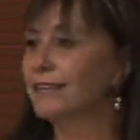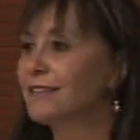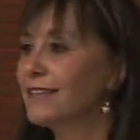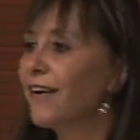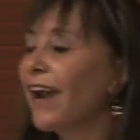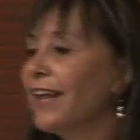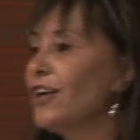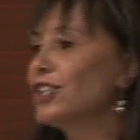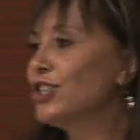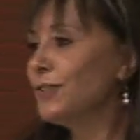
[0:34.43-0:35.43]
there are a
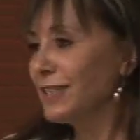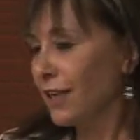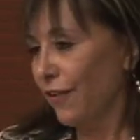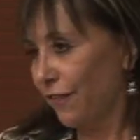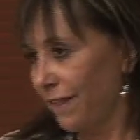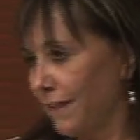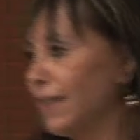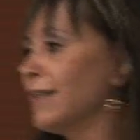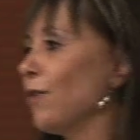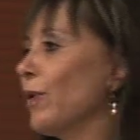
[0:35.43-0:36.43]
lot of
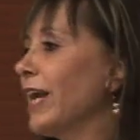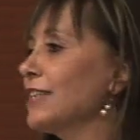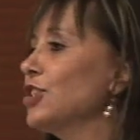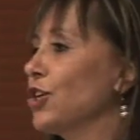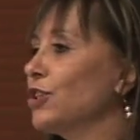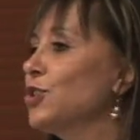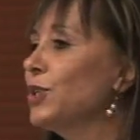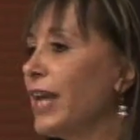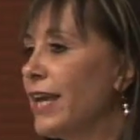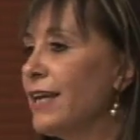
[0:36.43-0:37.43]
things that we can talk
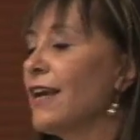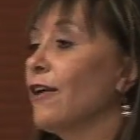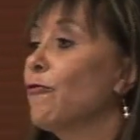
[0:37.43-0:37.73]
today,